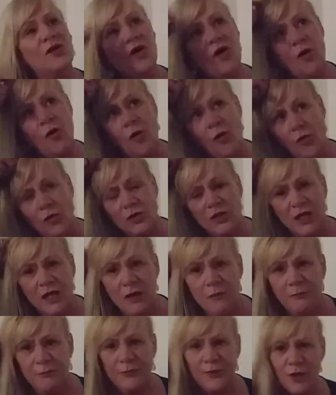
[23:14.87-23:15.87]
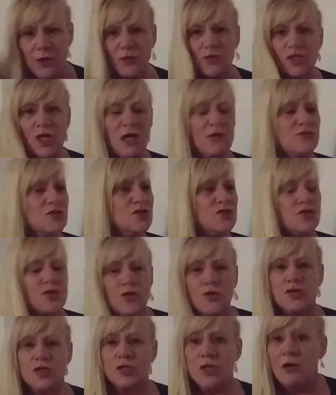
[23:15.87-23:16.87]
all the abuse. I was
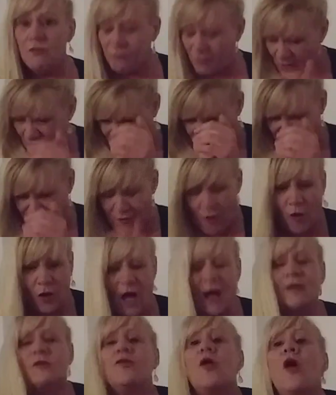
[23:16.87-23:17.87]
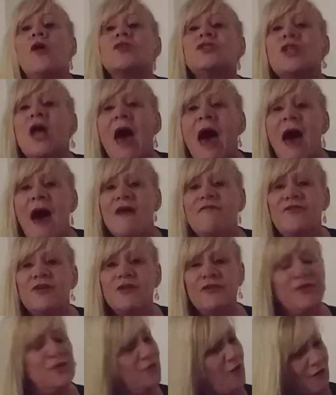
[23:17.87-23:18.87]
just, I'd lost
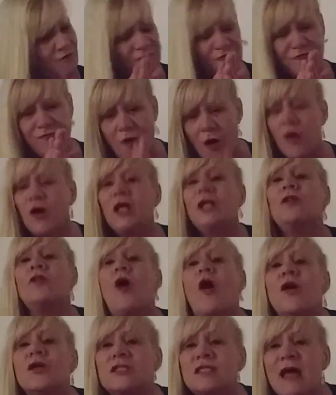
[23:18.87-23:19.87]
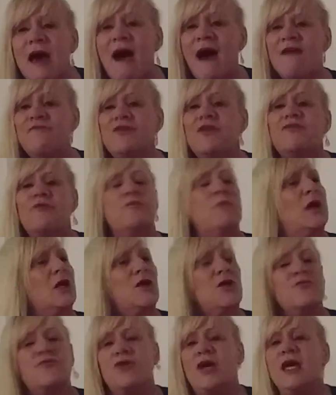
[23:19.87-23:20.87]
everything, I fucking lost everything, my
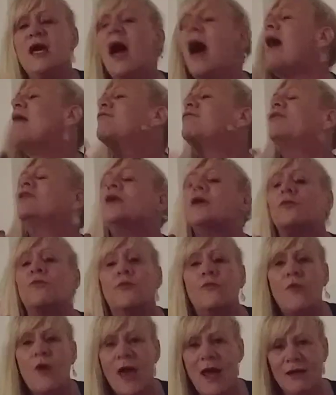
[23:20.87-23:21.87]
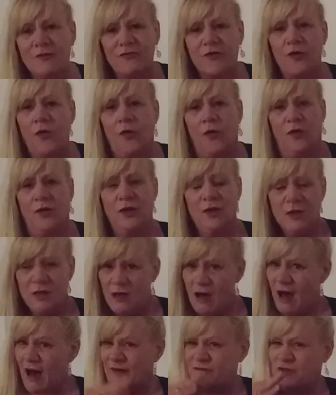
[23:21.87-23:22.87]
career, everything I'd worked for,
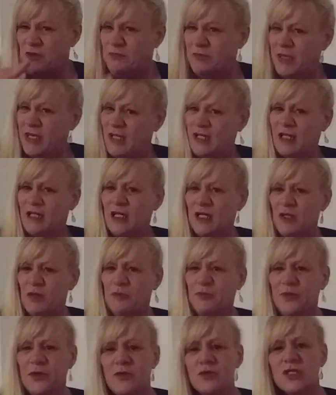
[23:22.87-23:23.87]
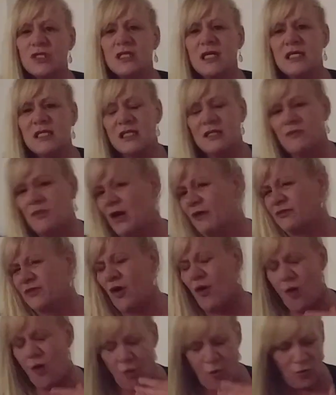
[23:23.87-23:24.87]
after being in an abuse system, after
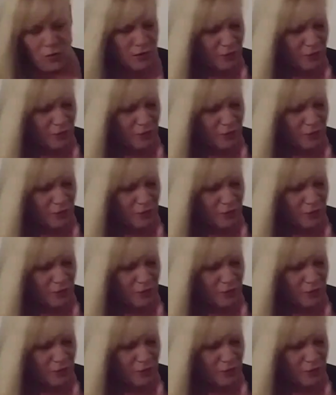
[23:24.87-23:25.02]
all